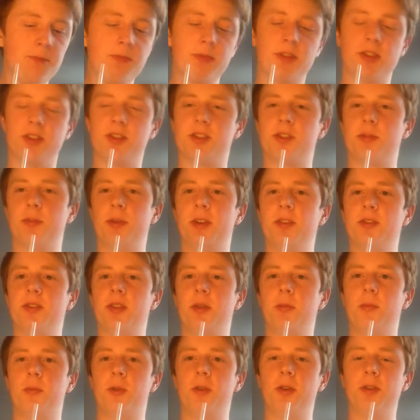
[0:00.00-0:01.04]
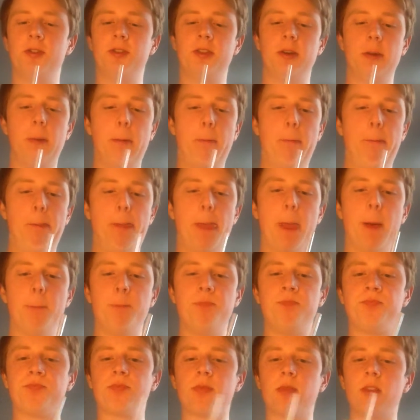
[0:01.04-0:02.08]
Just spilled some water,
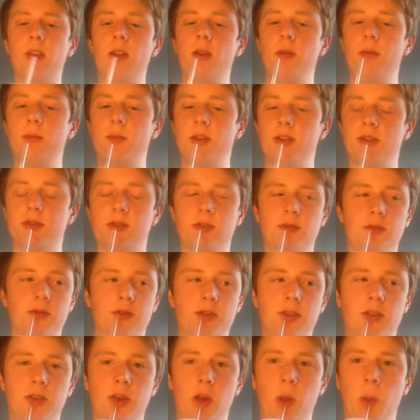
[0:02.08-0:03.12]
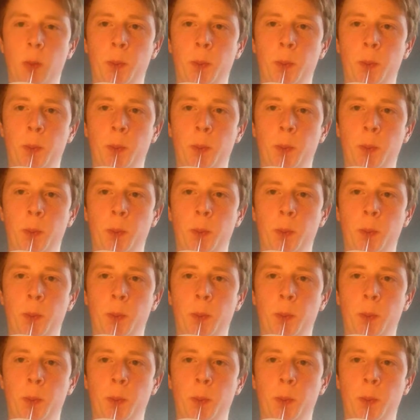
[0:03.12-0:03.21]
but it's all good.